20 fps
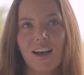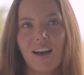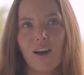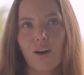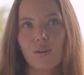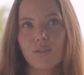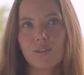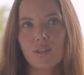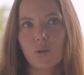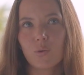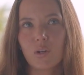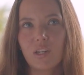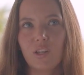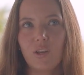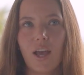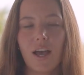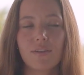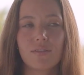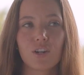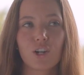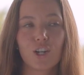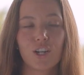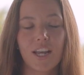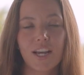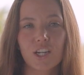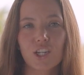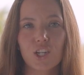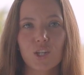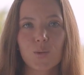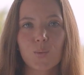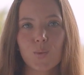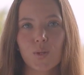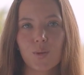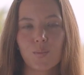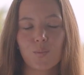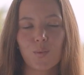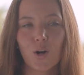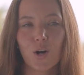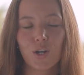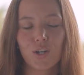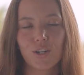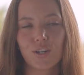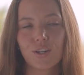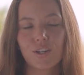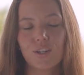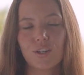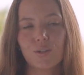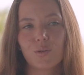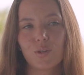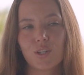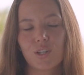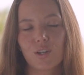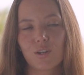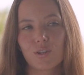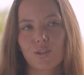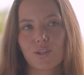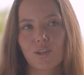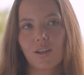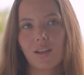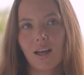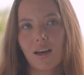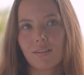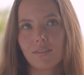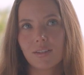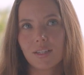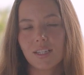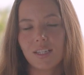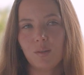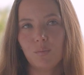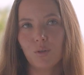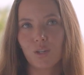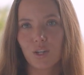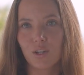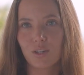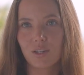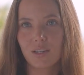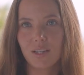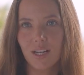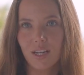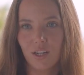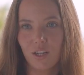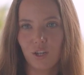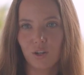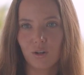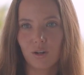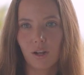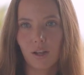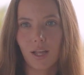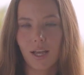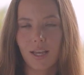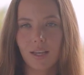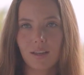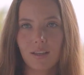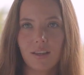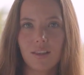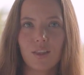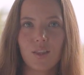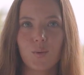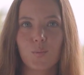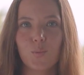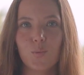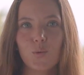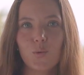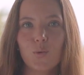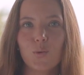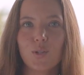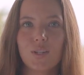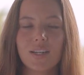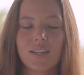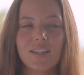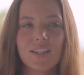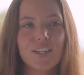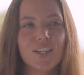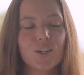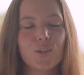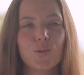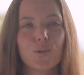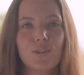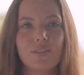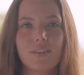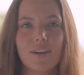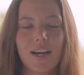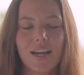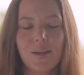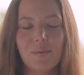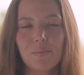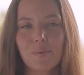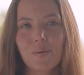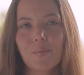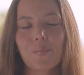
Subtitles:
also when you have a connection with the model was also lovely, because then you're like in the mood and in a good vibe.